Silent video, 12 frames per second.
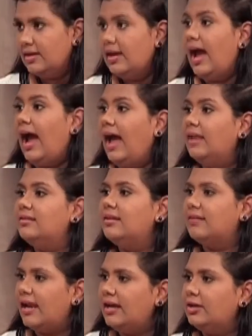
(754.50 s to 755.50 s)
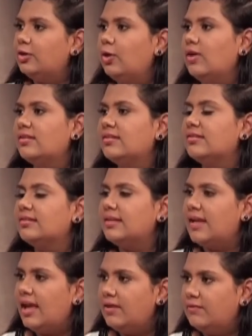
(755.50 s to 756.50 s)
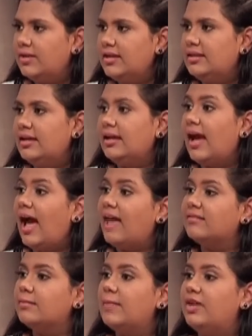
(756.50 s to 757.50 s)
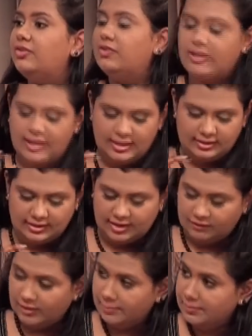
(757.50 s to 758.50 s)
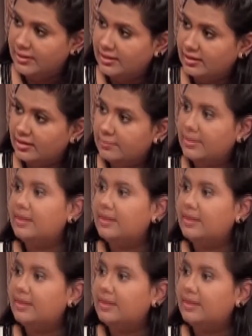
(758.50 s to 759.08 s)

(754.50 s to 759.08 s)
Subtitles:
And the rent clauses and everything has a mention in the development agreement